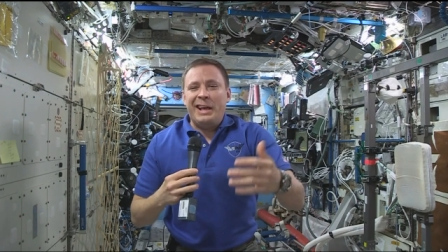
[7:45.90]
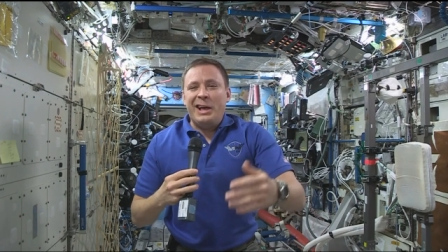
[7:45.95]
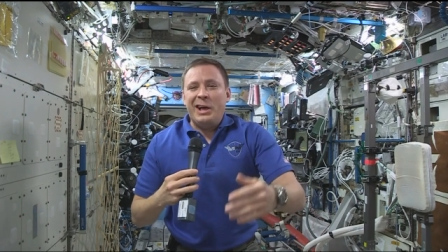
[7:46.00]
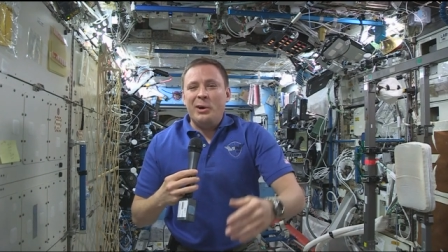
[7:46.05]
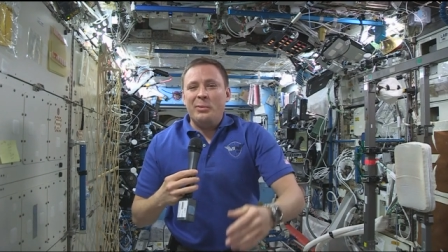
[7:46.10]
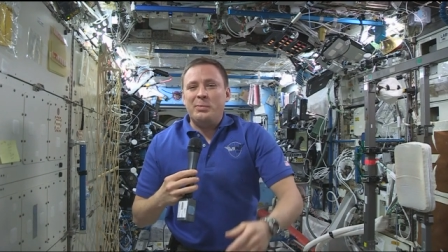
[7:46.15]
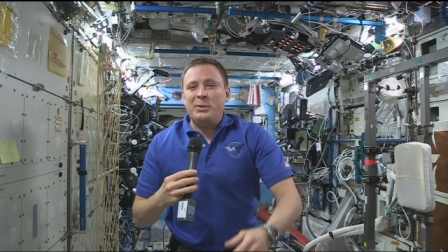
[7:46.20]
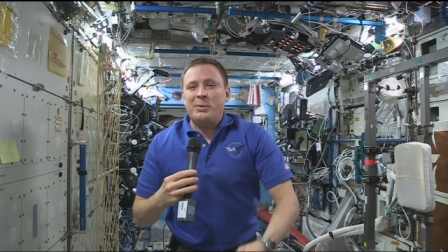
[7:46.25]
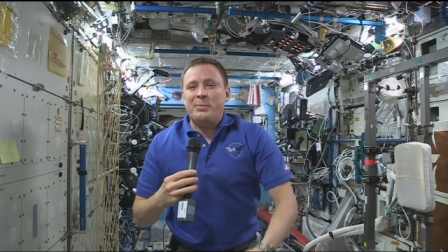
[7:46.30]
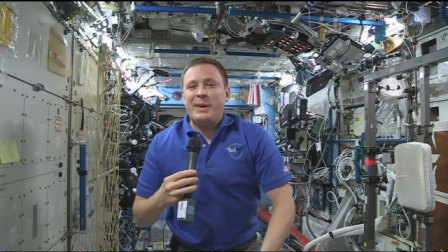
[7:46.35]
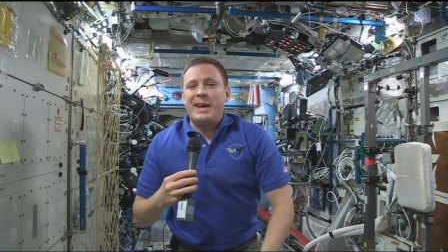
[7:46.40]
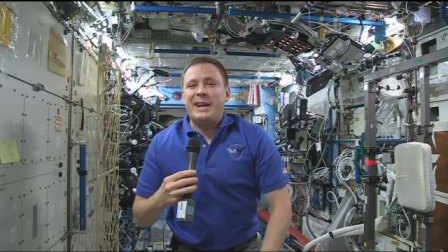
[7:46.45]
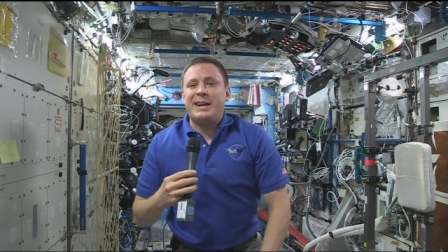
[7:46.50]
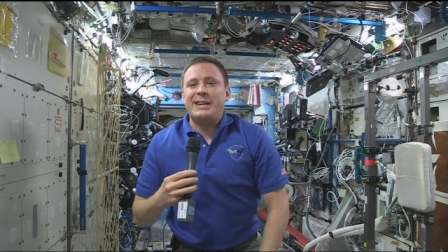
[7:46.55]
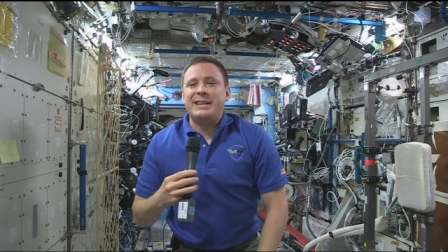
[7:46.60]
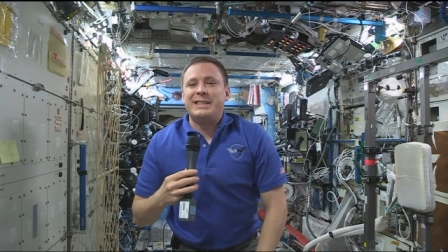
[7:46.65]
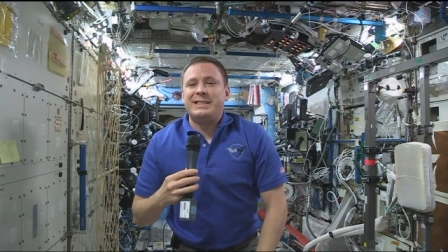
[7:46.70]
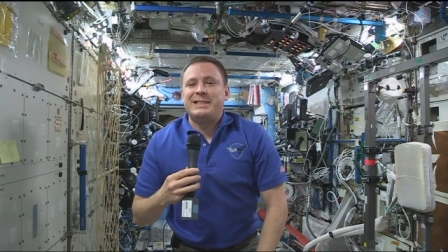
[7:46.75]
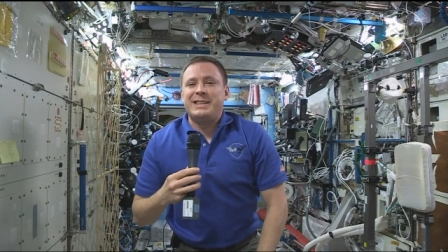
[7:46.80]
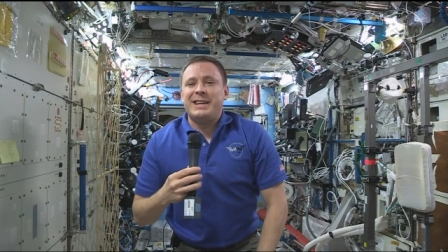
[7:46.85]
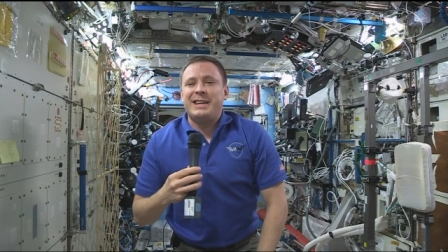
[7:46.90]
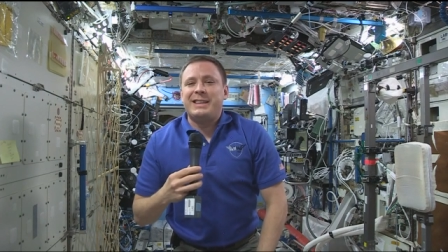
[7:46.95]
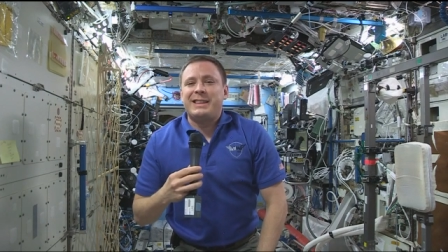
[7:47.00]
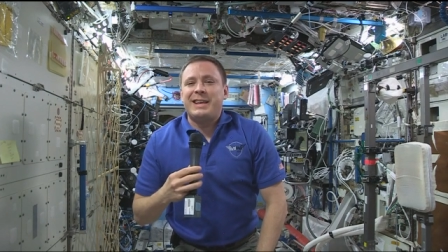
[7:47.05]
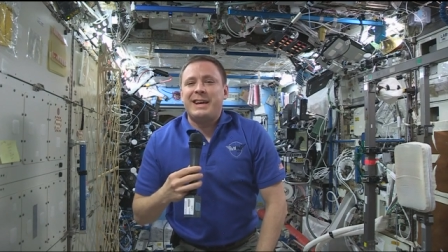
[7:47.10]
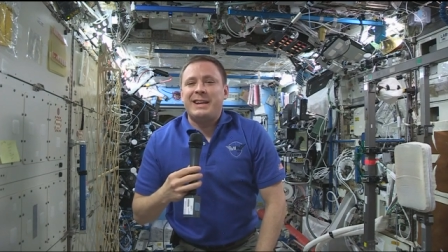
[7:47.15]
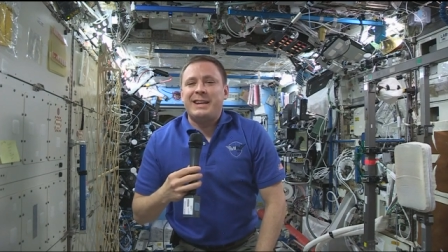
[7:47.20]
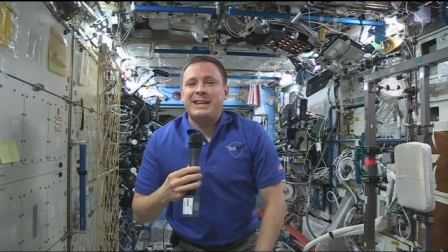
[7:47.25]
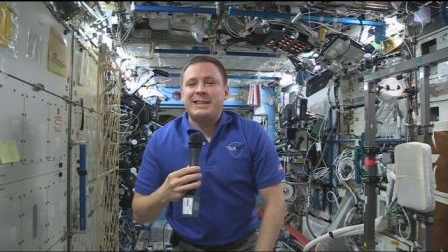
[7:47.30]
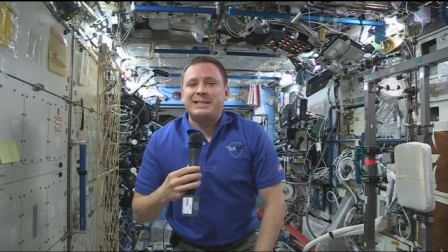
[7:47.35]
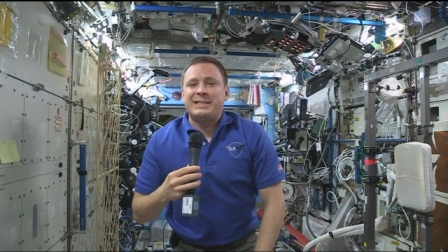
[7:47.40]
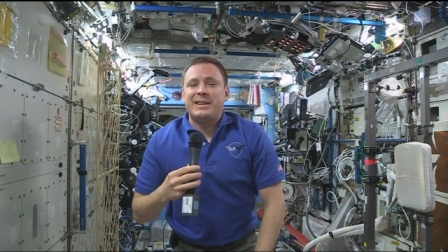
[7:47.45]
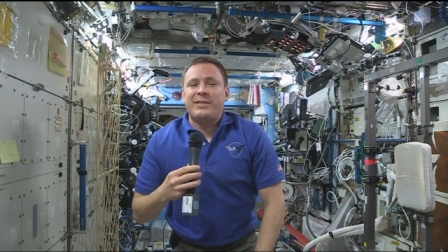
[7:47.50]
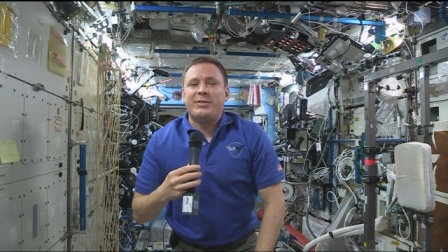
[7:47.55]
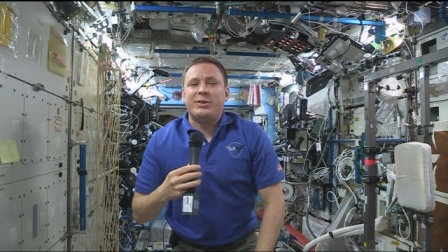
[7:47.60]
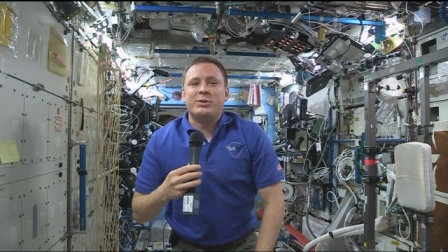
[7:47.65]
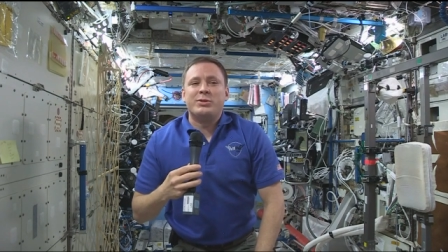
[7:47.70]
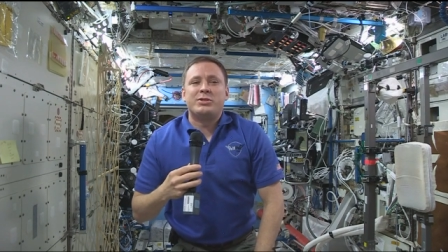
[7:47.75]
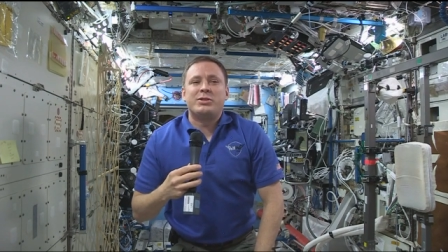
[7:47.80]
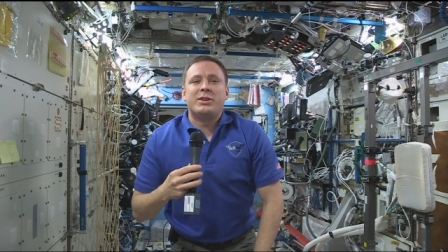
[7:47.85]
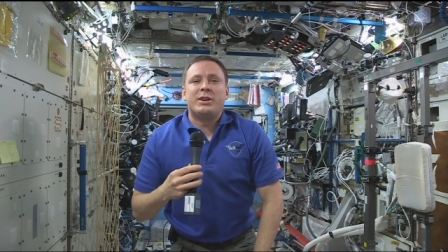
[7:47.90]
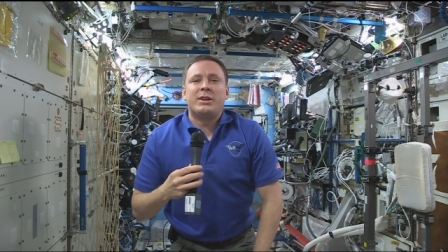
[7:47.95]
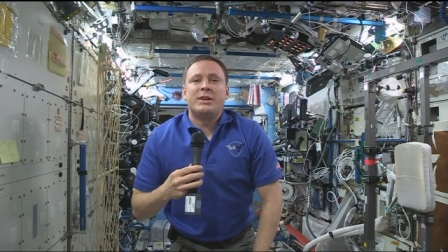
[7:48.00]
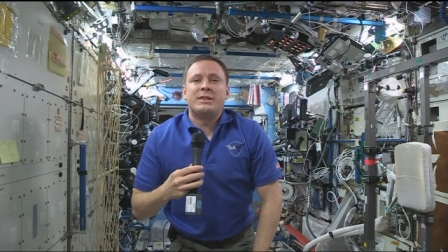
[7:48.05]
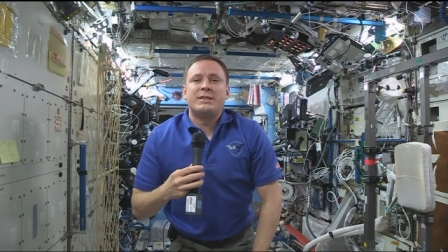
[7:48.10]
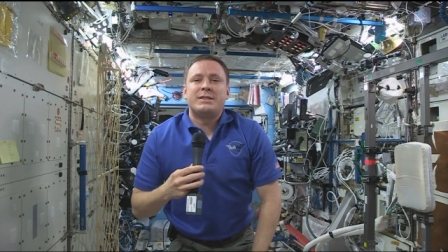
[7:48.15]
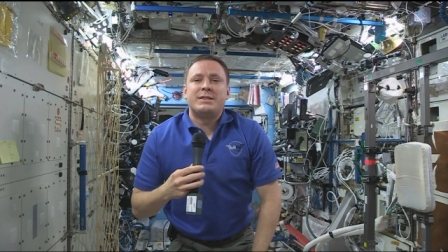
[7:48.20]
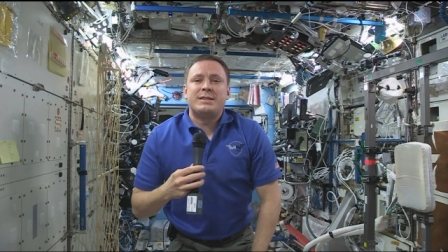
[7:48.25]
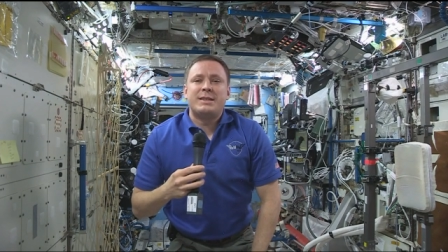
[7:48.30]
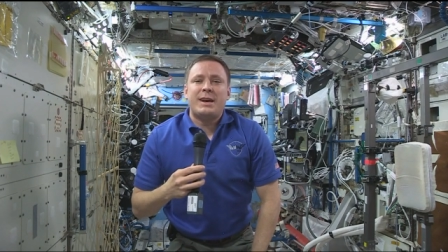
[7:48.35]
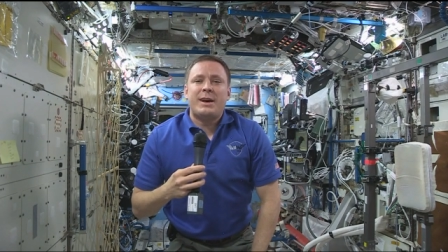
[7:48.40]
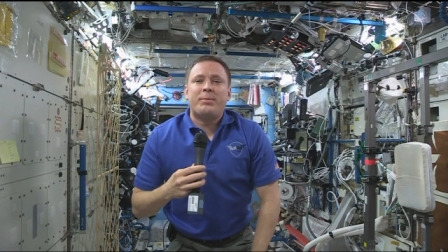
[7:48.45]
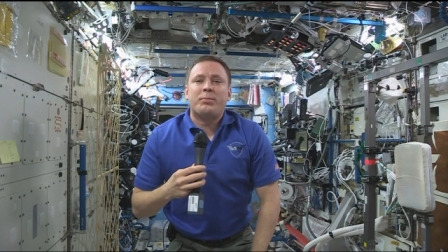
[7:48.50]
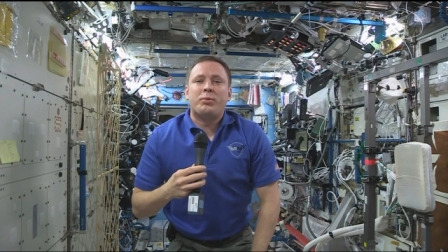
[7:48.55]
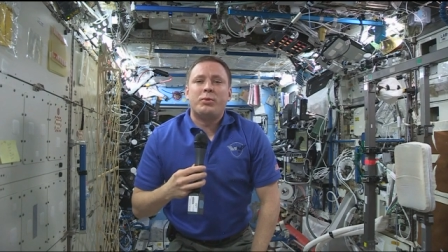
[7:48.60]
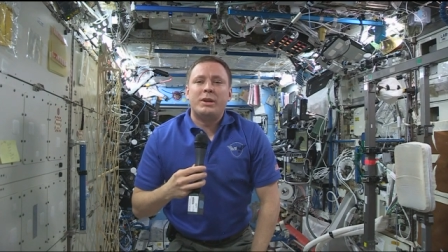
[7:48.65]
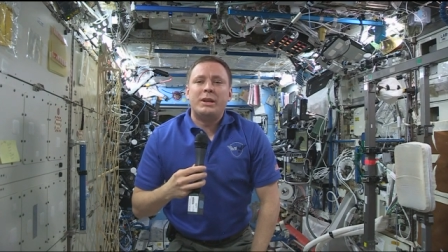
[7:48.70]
help humanity take that next evolutionary step,